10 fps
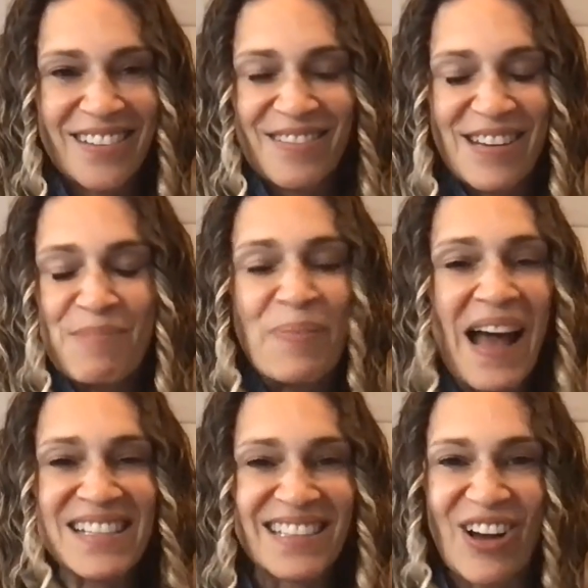it
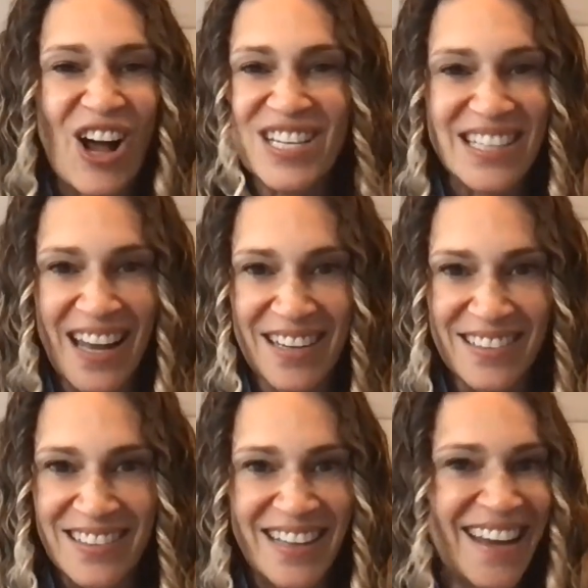impacts the
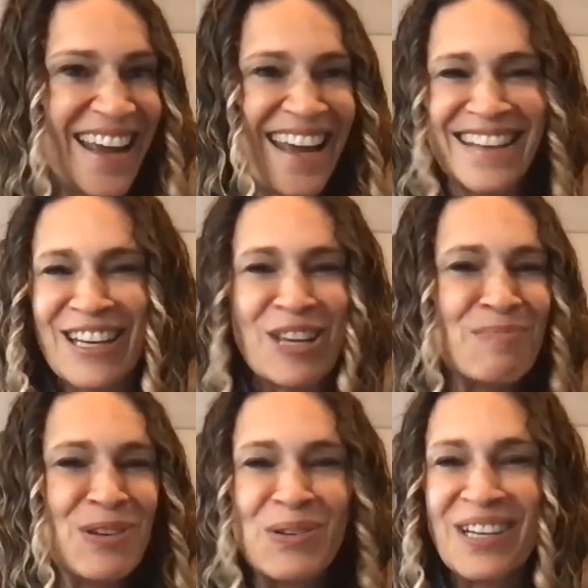content and the
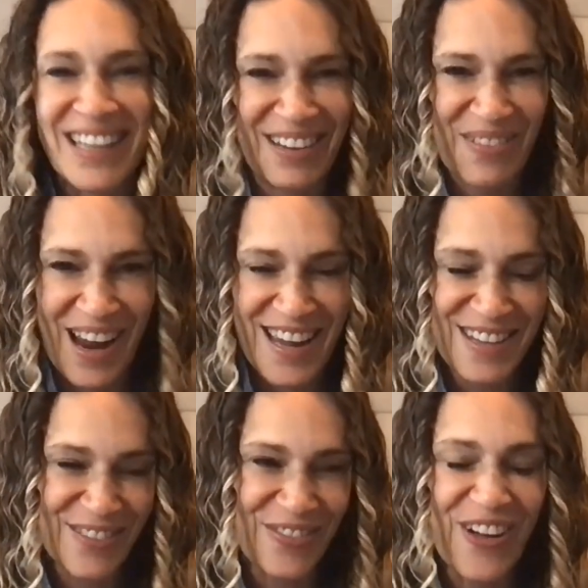community,
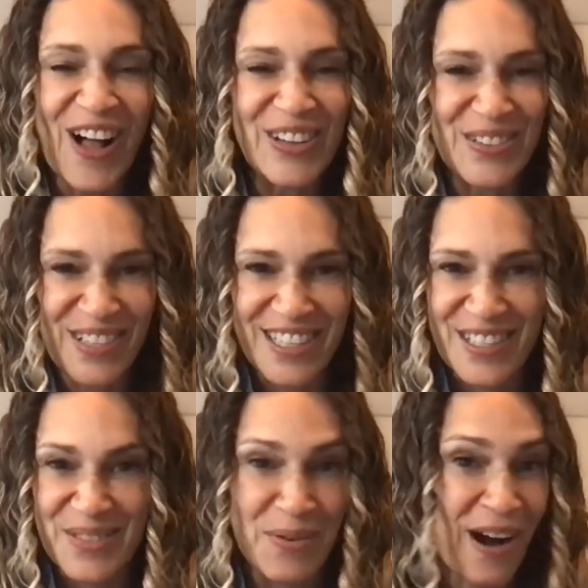right? The
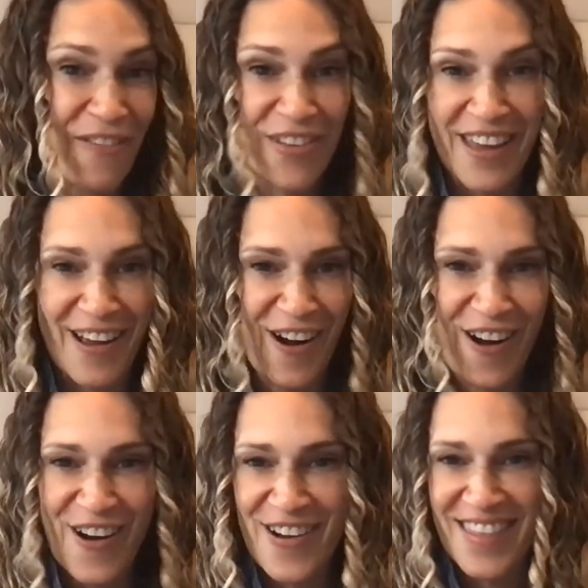followers, wherever they
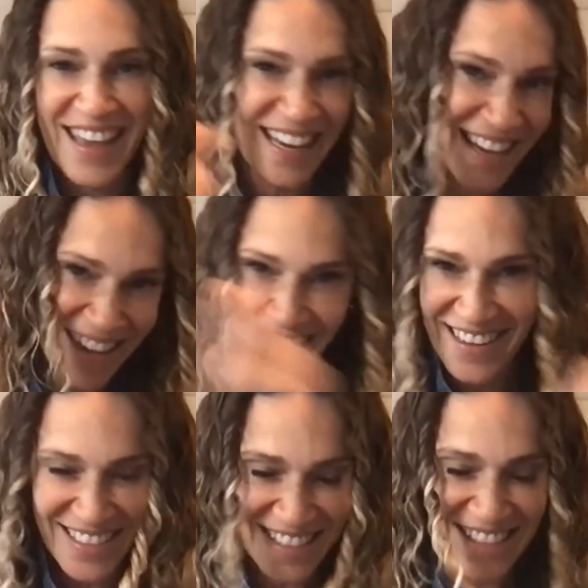are, they can
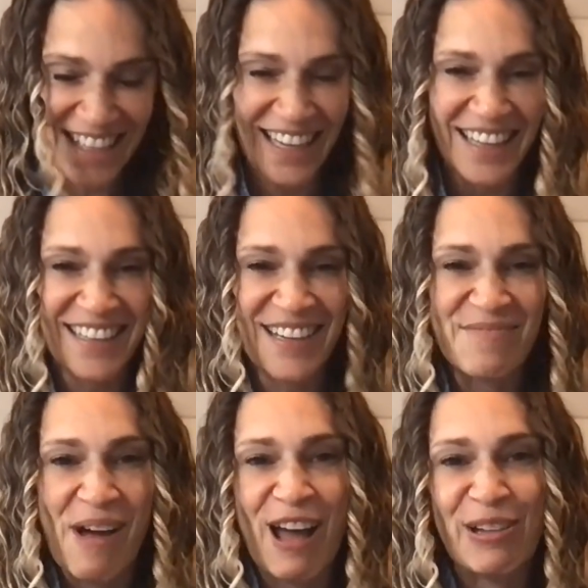see it
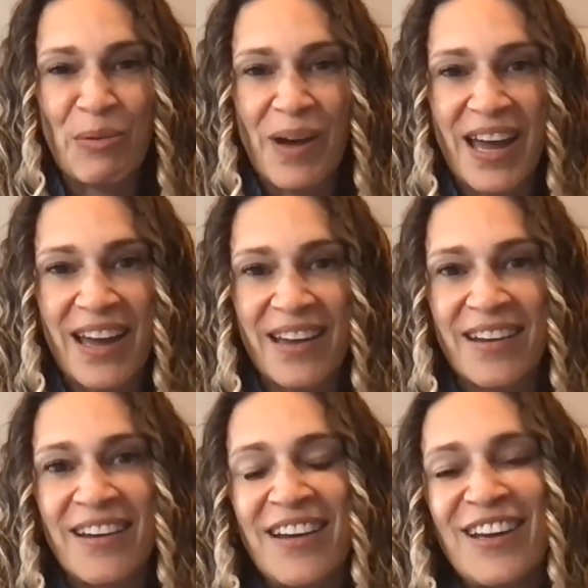a mile
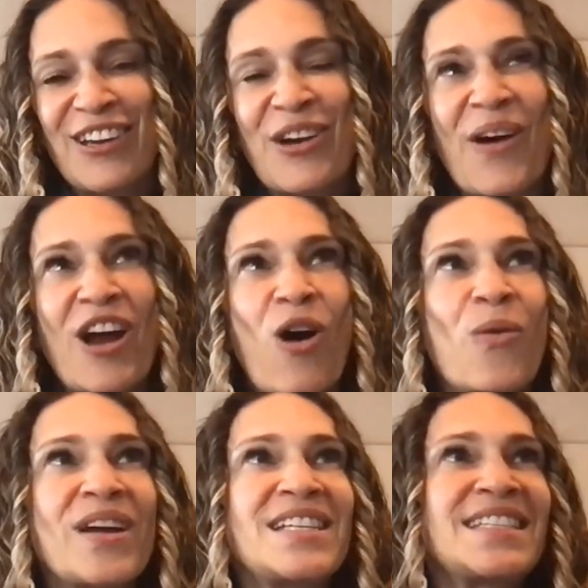away. You know, I
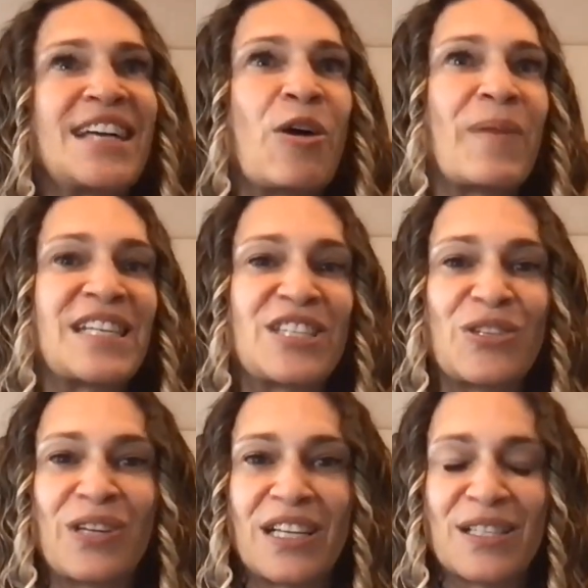always tell my
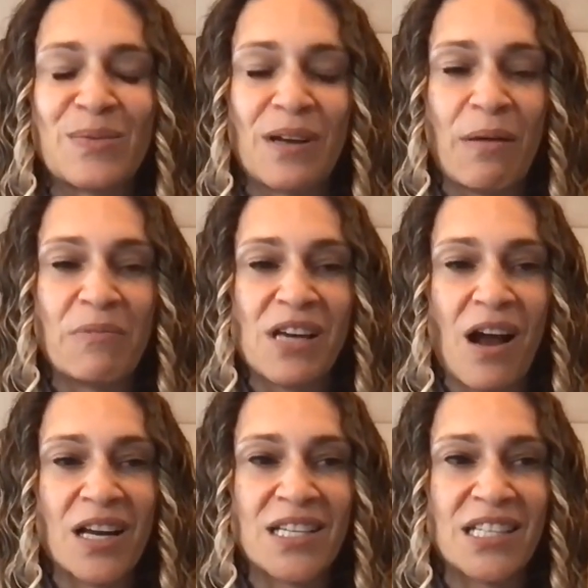students when I'm
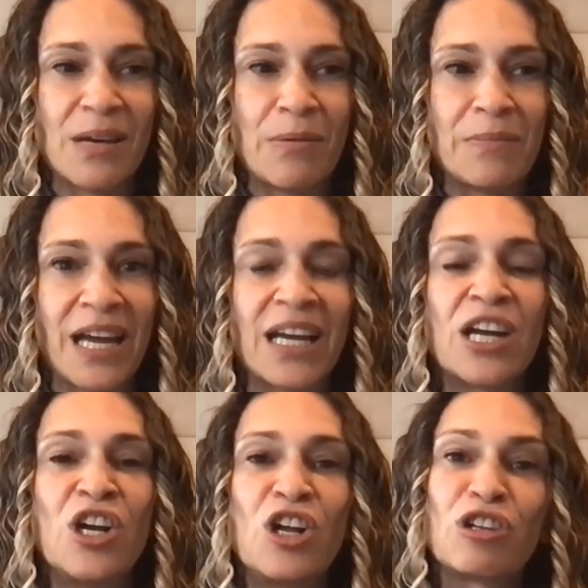talking to them, I'm like,
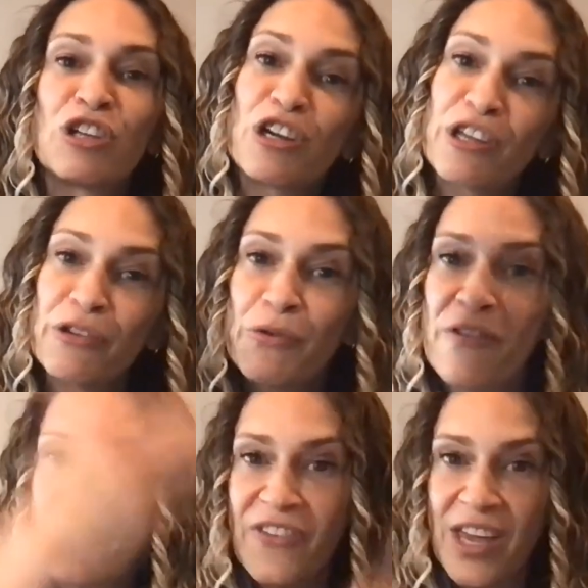look
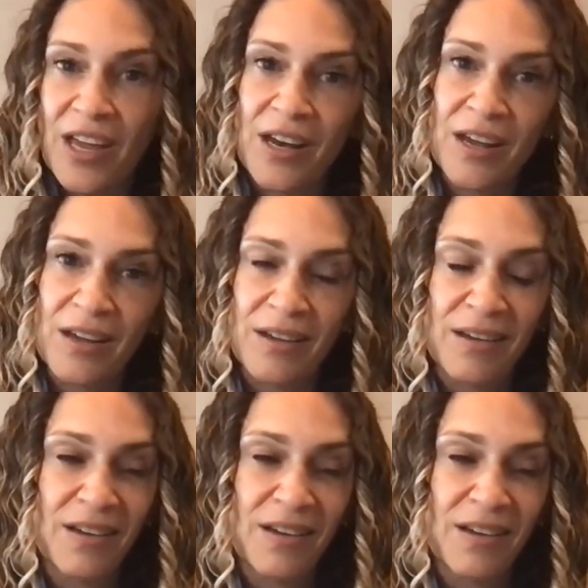through a feed